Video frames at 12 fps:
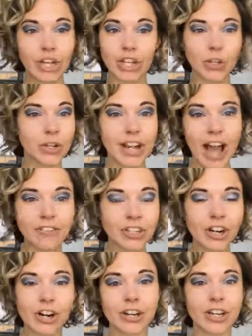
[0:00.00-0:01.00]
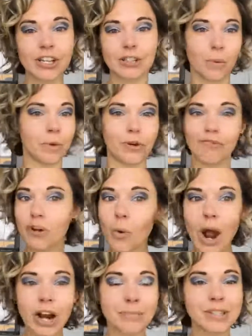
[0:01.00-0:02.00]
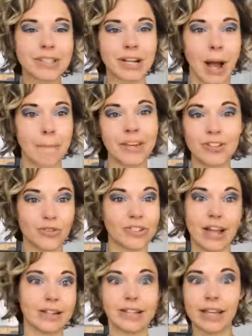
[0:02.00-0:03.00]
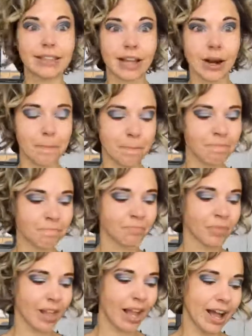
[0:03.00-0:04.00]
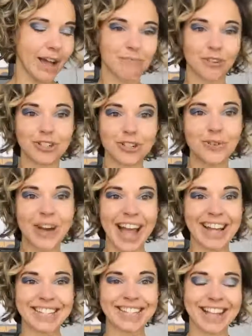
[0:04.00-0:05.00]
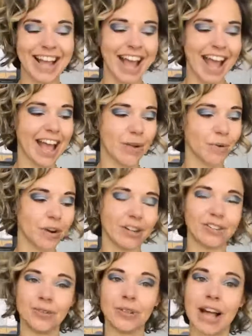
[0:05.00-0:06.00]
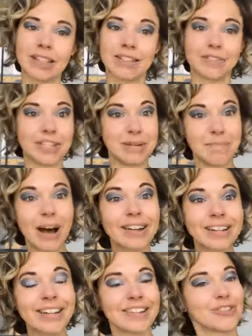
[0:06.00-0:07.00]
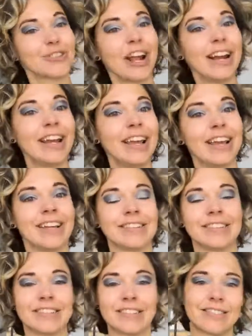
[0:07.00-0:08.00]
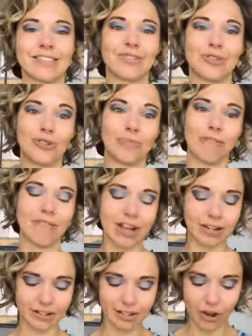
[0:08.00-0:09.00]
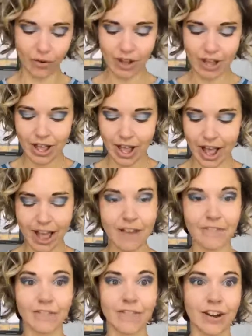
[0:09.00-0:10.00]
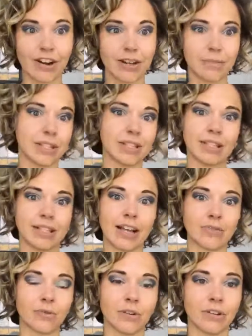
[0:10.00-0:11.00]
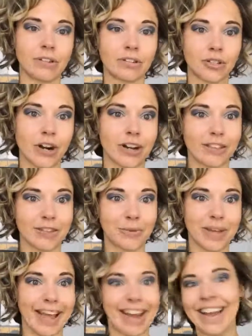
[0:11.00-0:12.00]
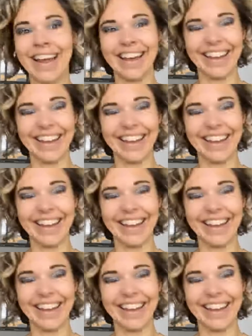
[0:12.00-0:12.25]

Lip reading: You didn't have to earn it. There were no requirements to come in. You just had to get there for 2 nights, and we're going to do lots of team bonding and training and just super fun. So I have a very busy schedule starting this weekend.